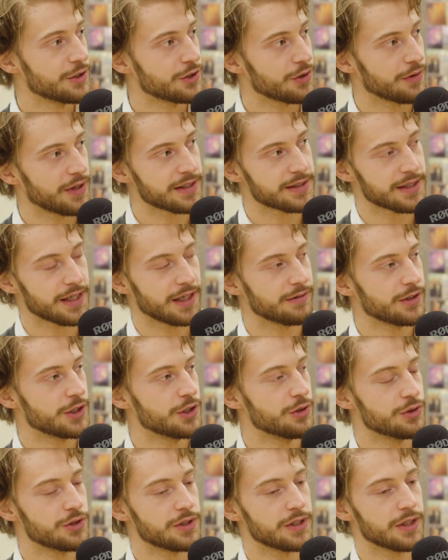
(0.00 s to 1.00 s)
So that's kind of a
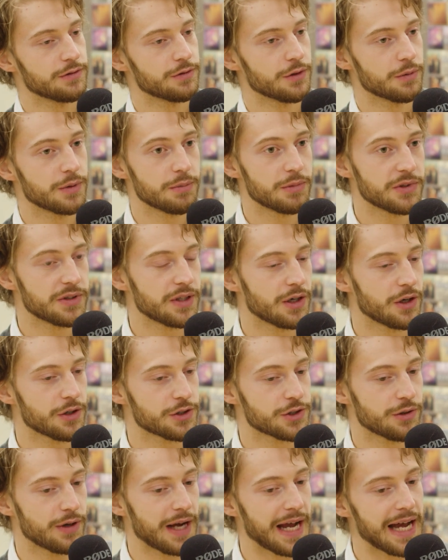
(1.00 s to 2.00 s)
huge thing for me. But then
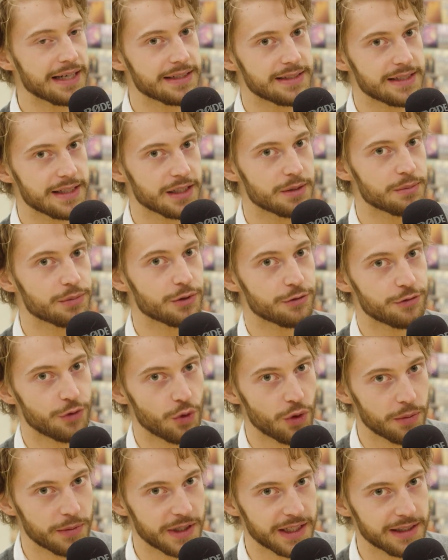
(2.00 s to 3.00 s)
also acting and
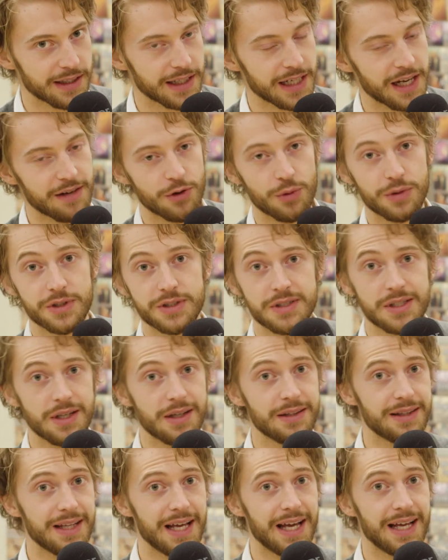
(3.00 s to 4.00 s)
performing, like I've always
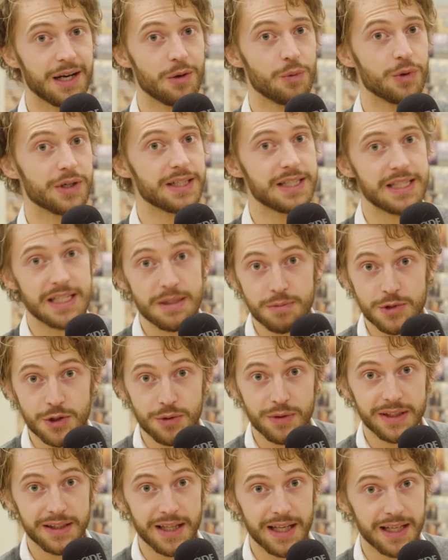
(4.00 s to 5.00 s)
done that and I want to keep
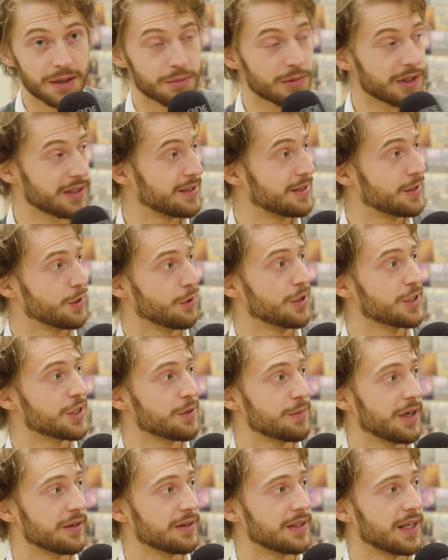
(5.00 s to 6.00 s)
doing that. And I'm like serious
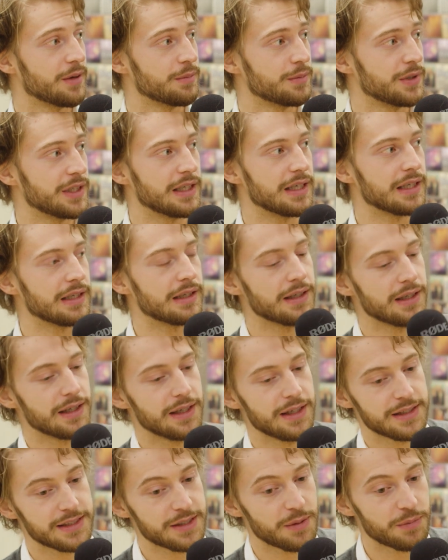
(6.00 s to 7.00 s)
about that being
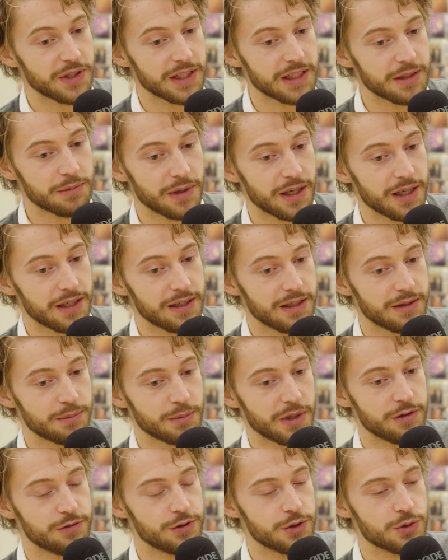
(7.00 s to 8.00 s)
something in
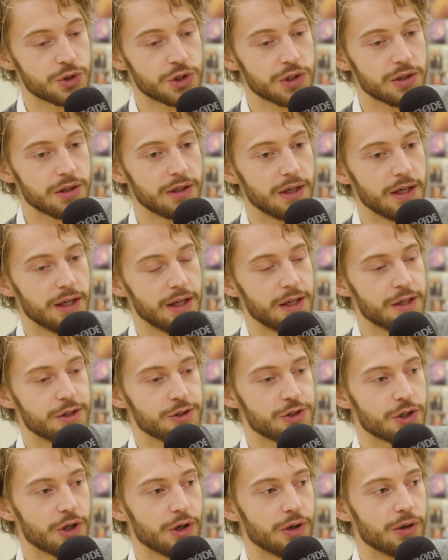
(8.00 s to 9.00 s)
my future.
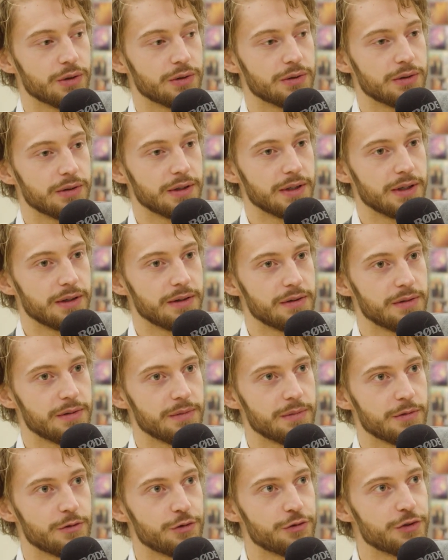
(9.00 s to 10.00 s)
So
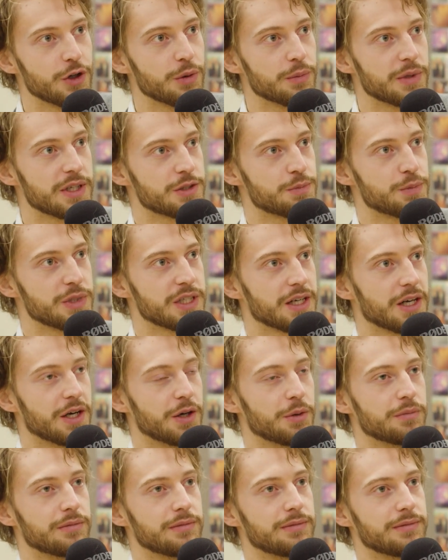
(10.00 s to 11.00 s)
film has
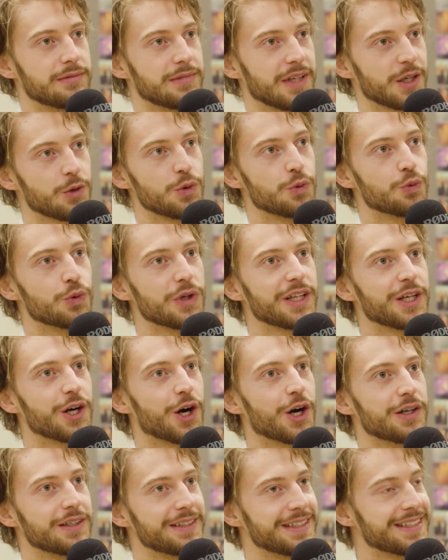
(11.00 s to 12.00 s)
become, like we really
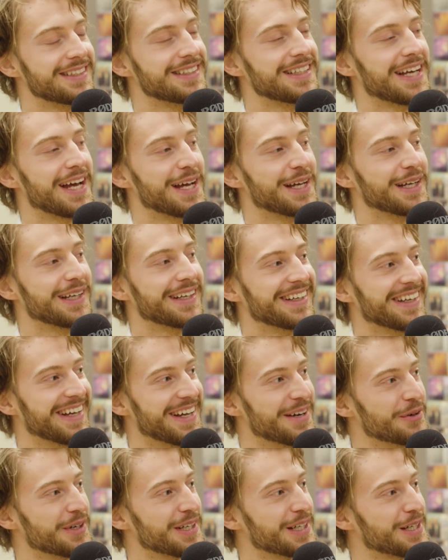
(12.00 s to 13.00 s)
are yin yang
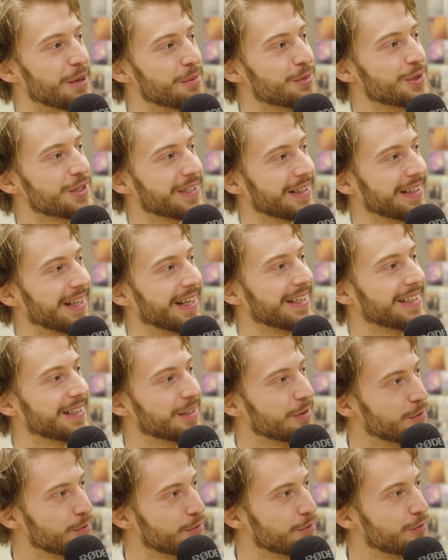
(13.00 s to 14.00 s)
when it comes to
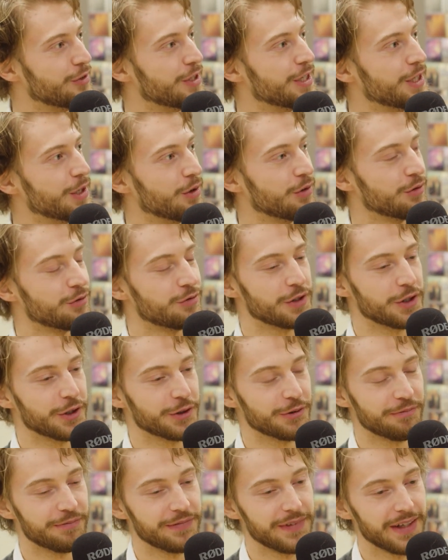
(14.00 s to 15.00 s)
like video and
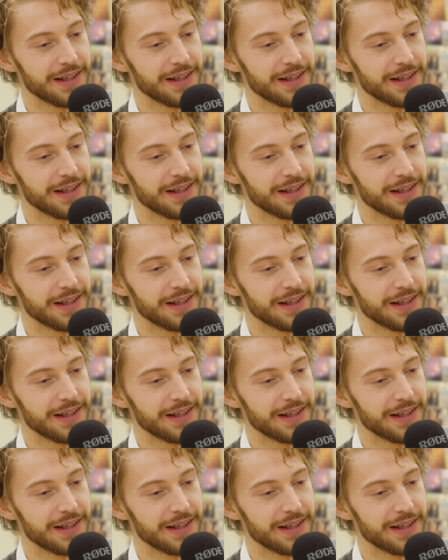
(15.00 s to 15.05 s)
film.